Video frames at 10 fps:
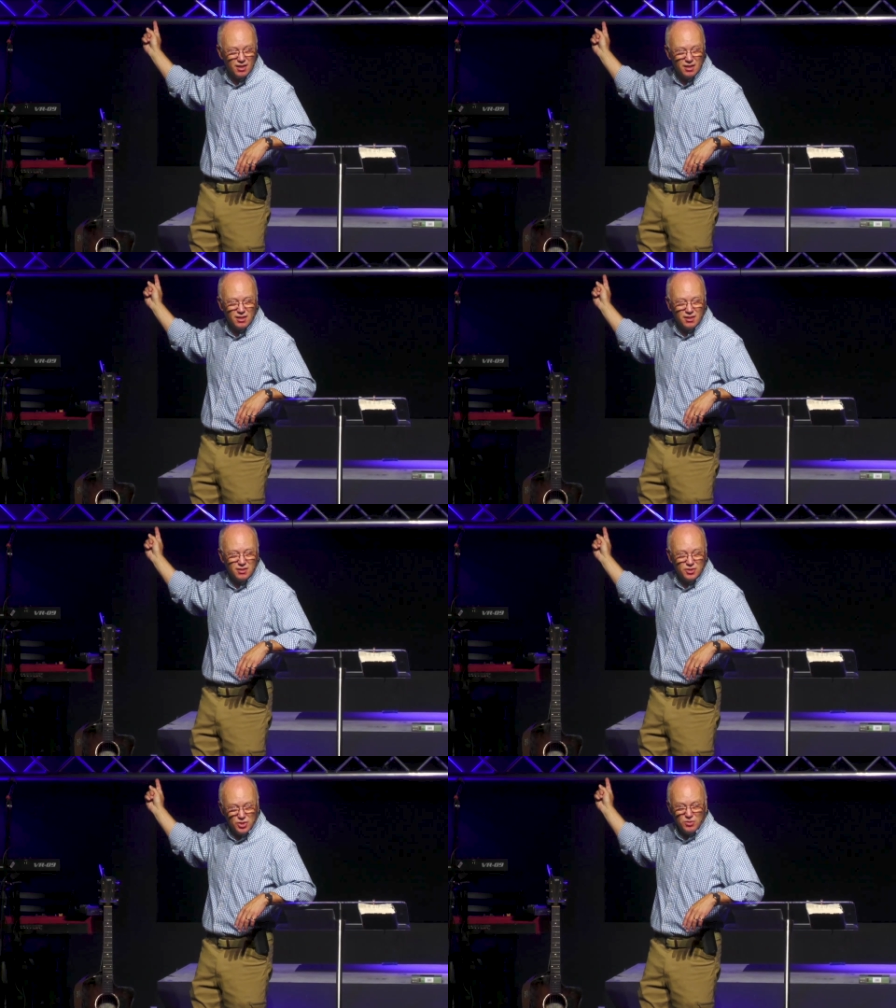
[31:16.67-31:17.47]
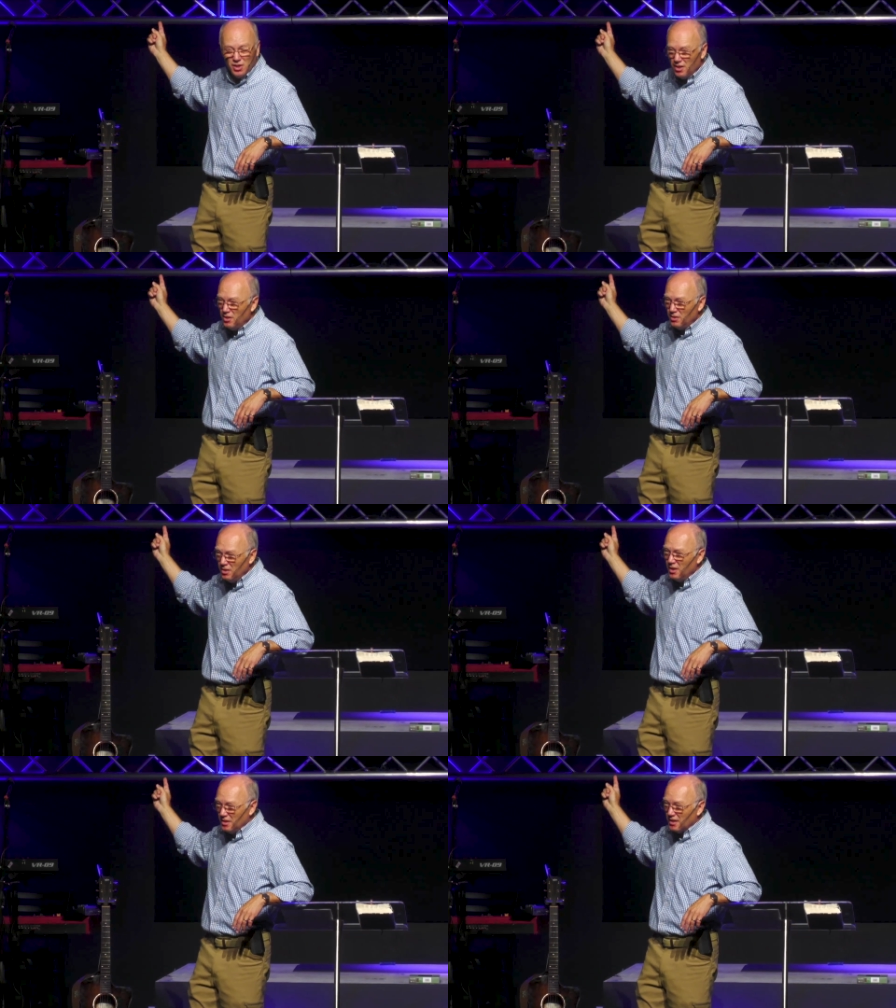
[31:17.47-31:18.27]
Did you hear
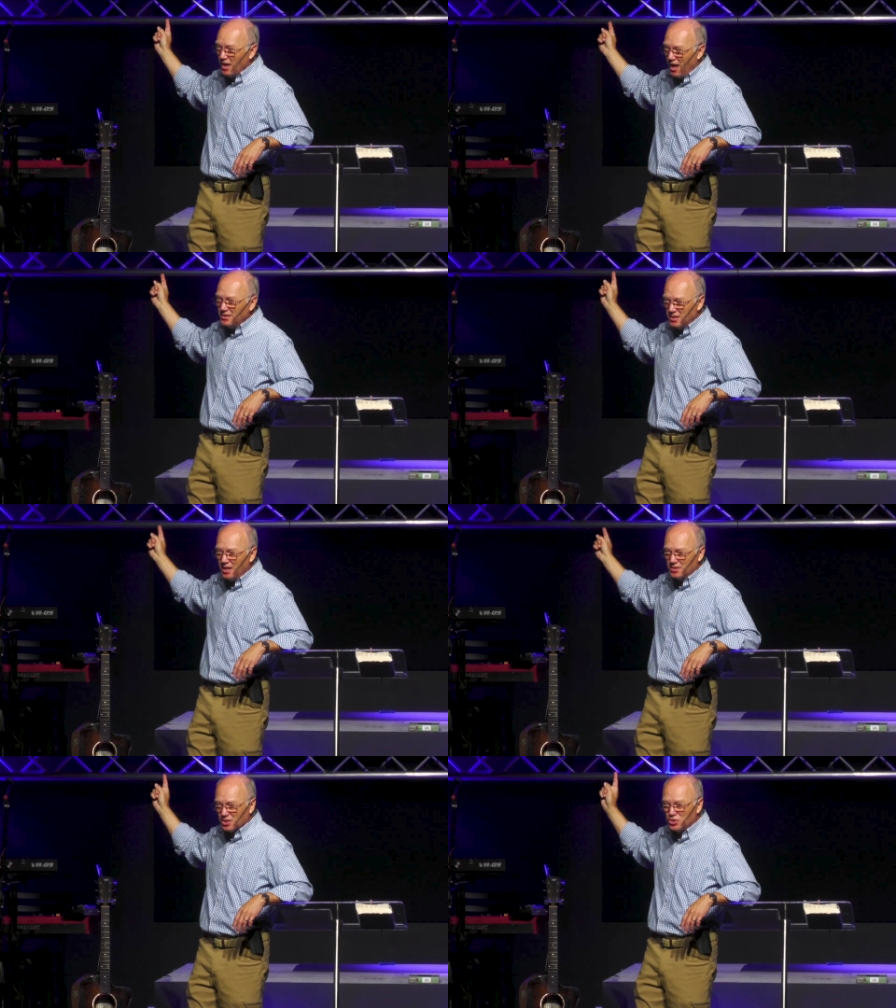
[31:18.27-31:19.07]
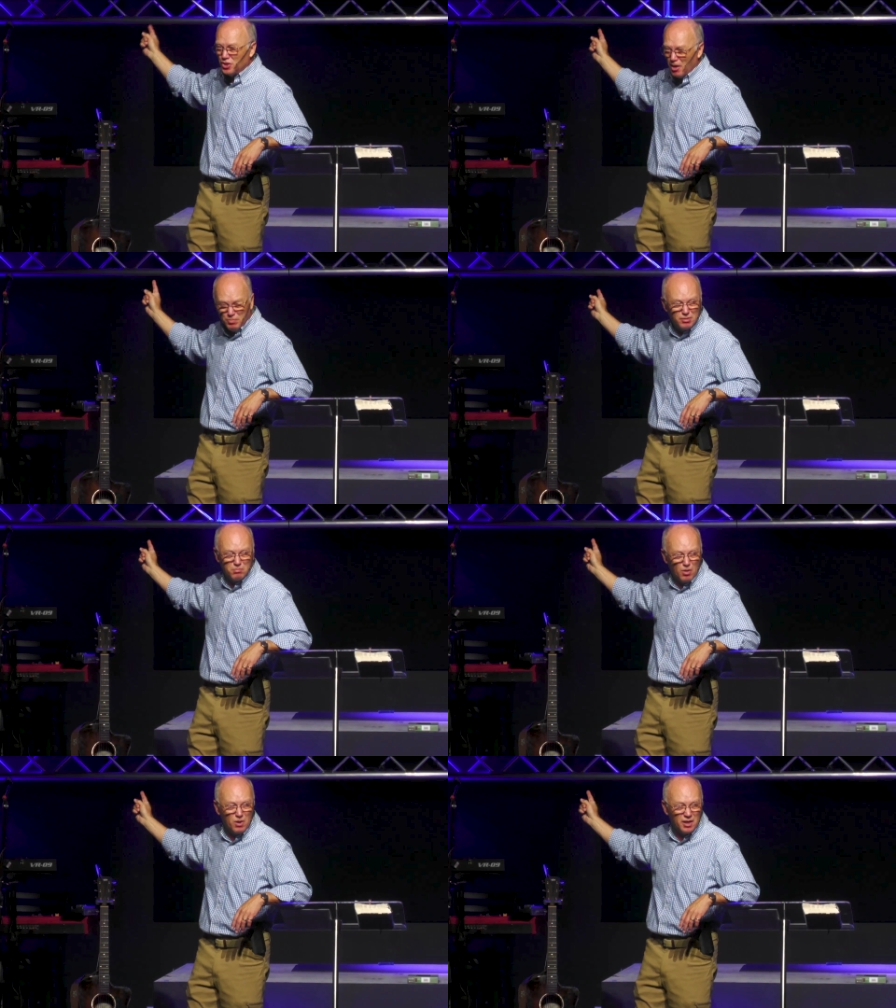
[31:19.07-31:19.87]
that God takes a shepherd
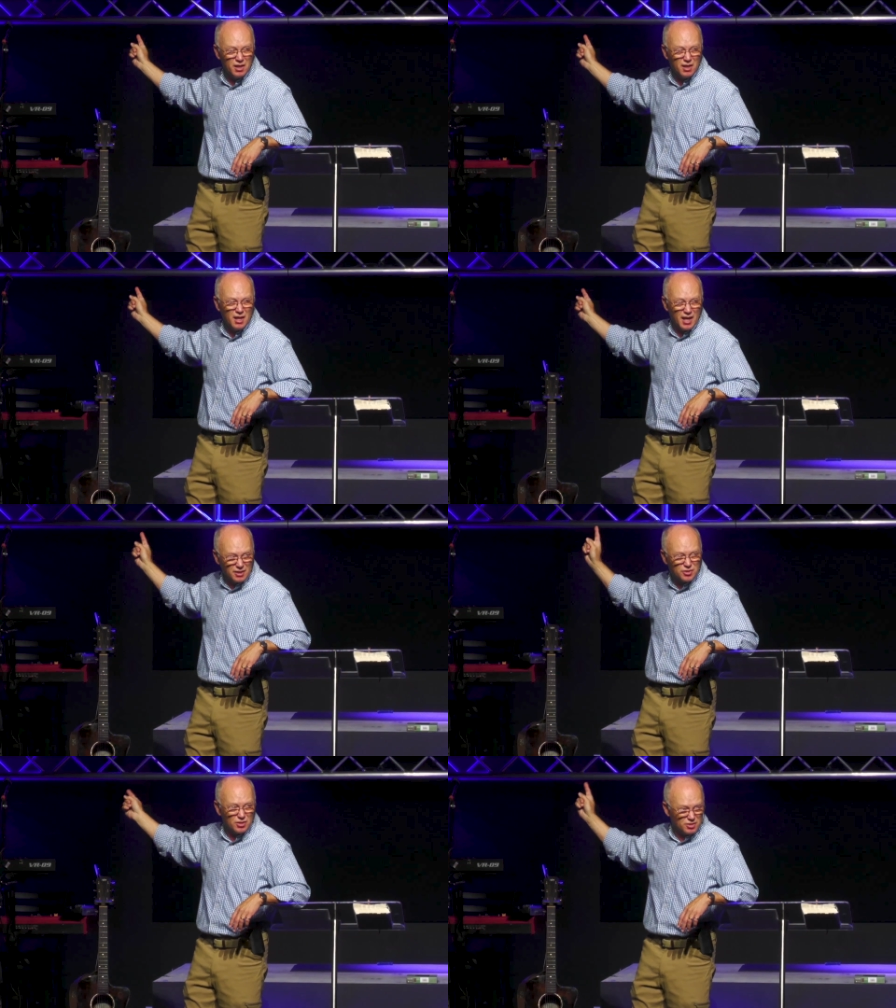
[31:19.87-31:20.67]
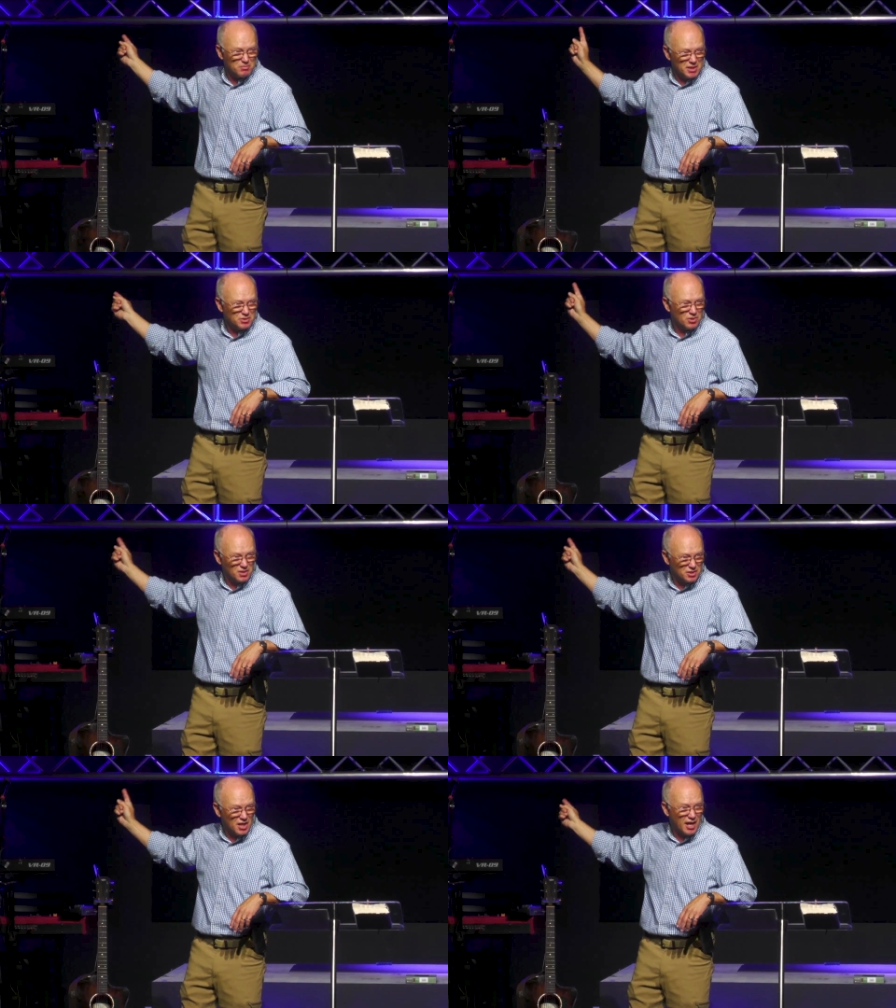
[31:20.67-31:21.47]
boy and turns him into a
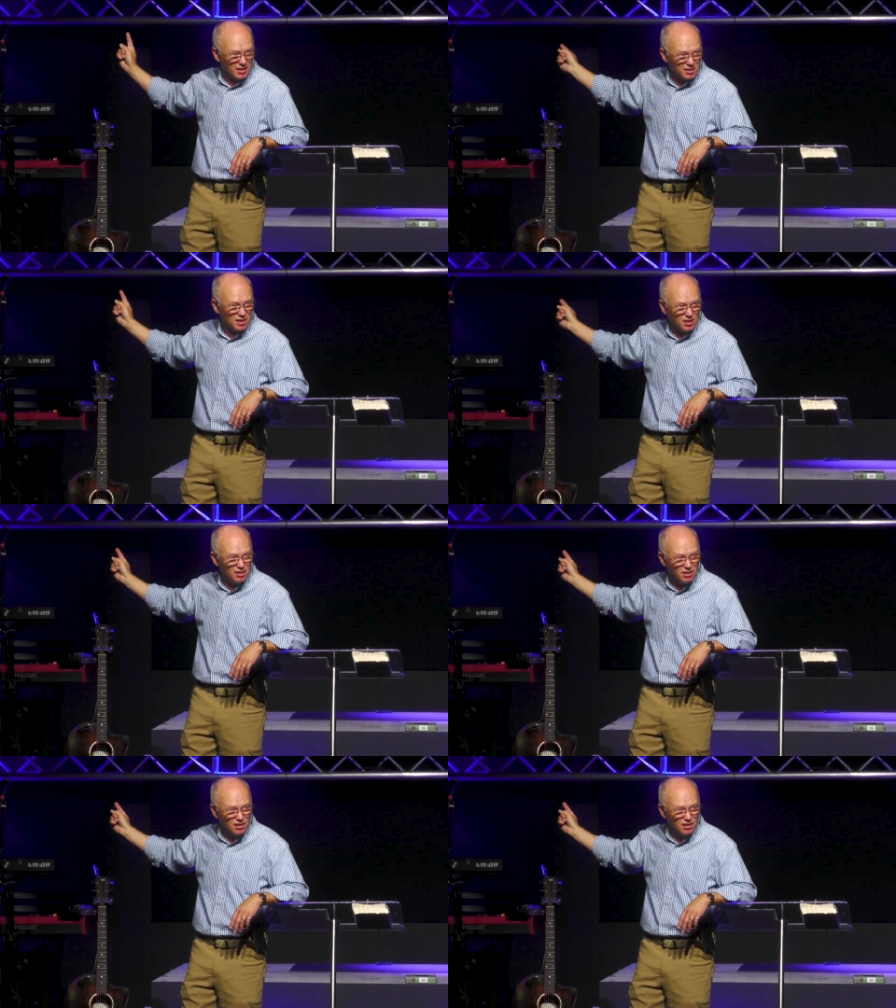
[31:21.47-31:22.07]
giant killer?